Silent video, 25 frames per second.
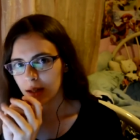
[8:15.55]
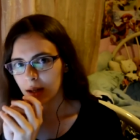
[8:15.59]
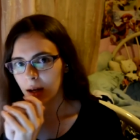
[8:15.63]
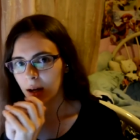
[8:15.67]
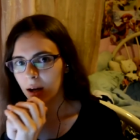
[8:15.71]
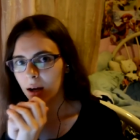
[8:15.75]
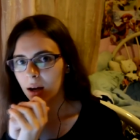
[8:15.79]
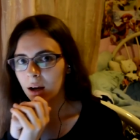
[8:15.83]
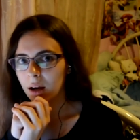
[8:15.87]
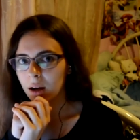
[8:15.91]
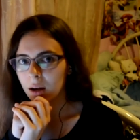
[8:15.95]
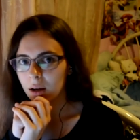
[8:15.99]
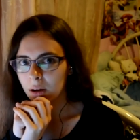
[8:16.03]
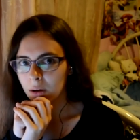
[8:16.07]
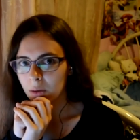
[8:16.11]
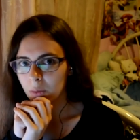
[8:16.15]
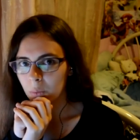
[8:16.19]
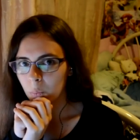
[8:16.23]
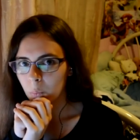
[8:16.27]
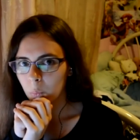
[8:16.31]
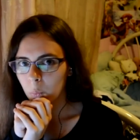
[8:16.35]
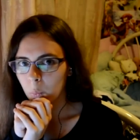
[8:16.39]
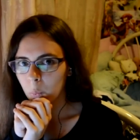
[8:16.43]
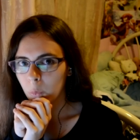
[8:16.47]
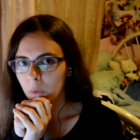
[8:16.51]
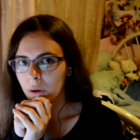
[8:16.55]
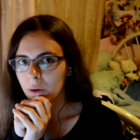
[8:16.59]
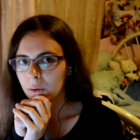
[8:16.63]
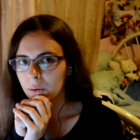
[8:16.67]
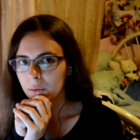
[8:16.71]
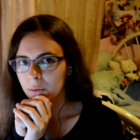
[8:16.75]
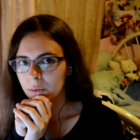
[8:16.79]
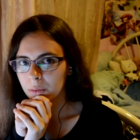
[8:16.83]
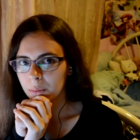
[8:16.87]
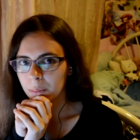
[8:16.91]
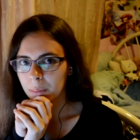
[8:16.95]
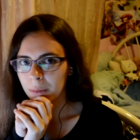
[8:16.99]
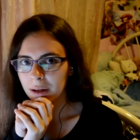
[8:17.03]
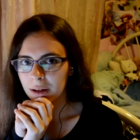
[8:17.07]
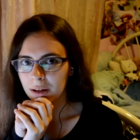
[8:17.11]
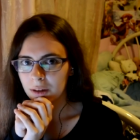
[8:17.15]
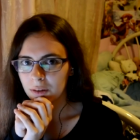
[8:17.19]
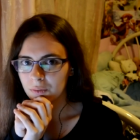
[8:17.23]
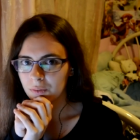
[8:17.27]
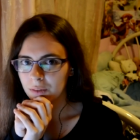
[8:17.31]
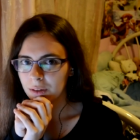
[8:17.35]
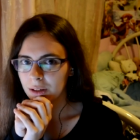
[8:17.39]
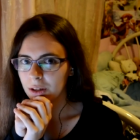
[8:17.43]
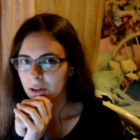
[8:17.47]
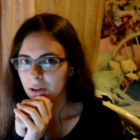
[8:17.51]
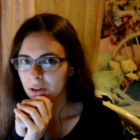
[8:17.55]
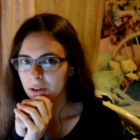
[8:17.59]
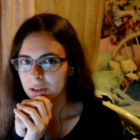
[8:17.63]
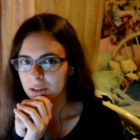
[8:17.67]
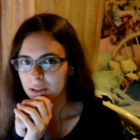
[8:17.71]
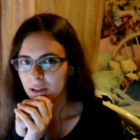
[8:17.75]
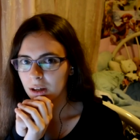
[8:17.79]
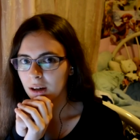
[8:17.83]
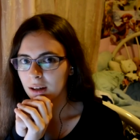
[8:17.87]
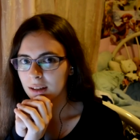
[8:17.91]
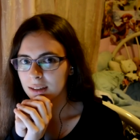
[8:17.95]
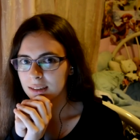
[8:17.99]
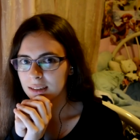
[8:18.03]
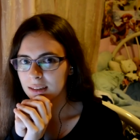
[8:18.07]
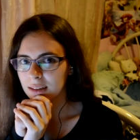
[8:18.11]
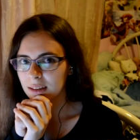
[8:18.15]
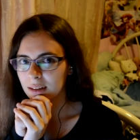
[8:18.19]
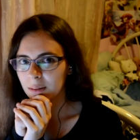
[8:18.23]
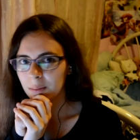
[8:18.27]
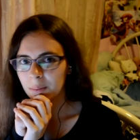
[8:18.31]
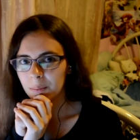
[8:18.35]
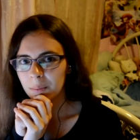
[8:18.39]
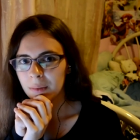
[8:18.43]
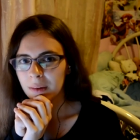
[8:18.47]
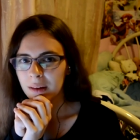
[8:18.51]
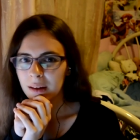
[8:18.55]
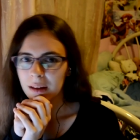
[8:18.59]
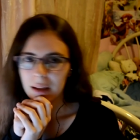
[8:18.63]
I will make a video to answer them.